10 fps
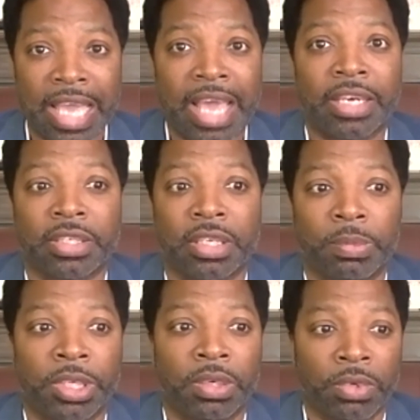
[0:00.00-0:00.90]
is going to
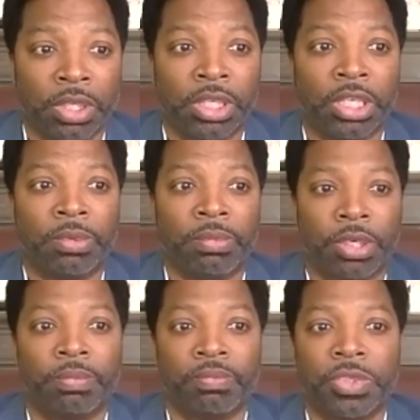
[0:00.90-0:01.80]
be a really you
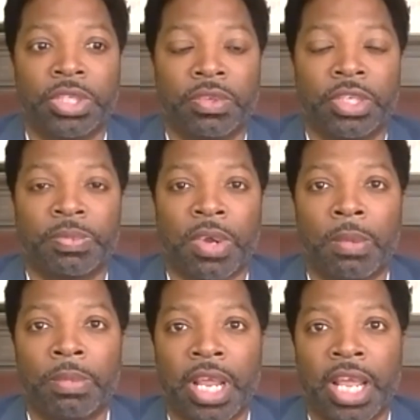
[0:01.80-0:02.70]
know serious
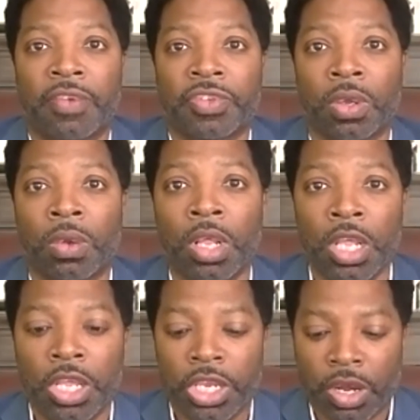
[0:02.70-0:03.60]
problem to have so
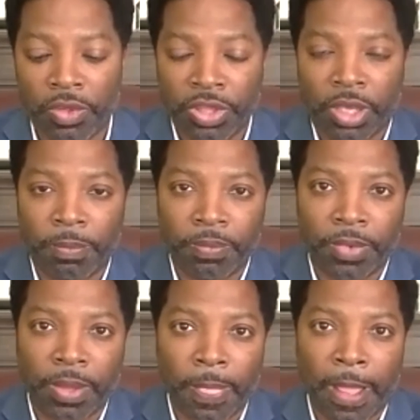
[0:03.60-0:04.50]
you know the
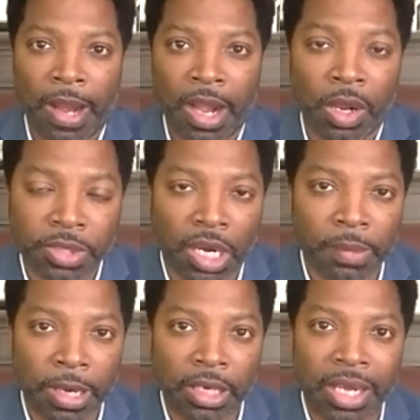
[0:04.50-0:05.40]
i know i'm talking
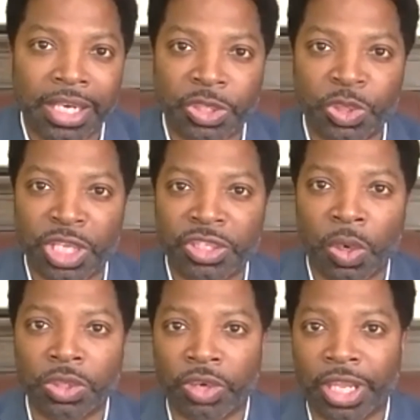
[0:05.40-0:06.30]
about a lot of issues that
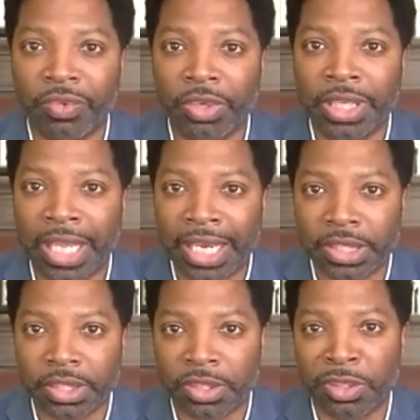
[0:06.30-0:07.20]
don't directly relate
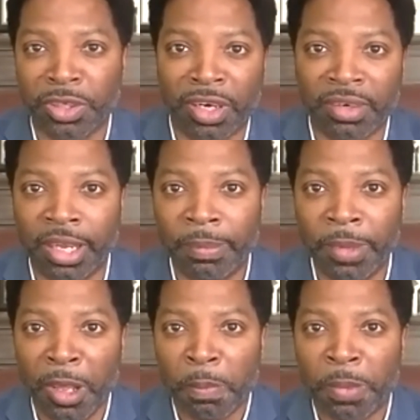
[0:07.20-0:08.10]
to the dark web
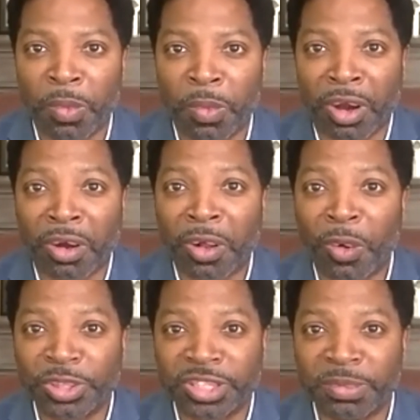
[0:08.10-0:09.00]
but what our
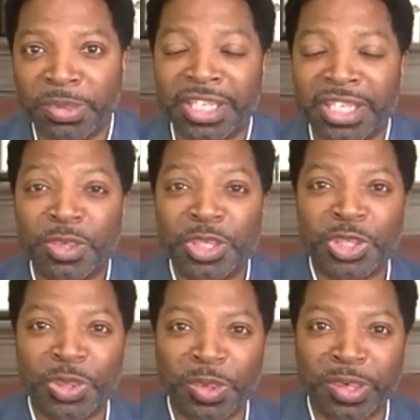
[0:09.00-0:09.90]
goal should be is to
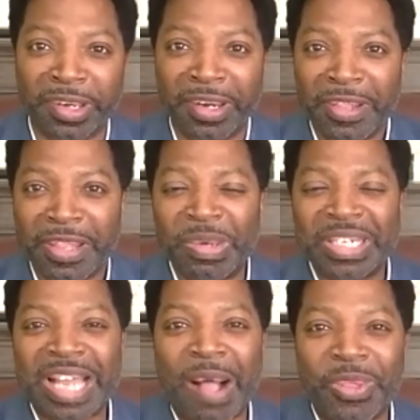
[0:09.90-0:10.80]
ensure that we
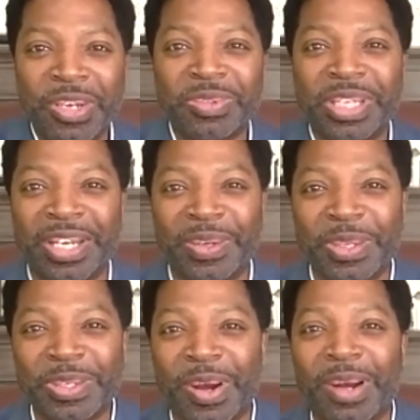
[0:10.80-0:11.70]
stop things from getting on the
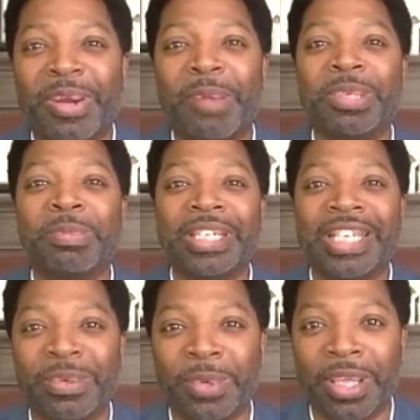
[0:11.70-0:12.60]
dark web to
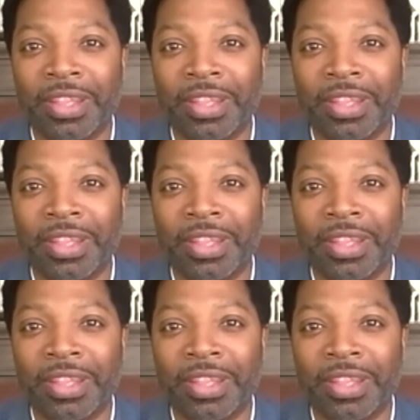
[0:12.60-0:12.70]
begin with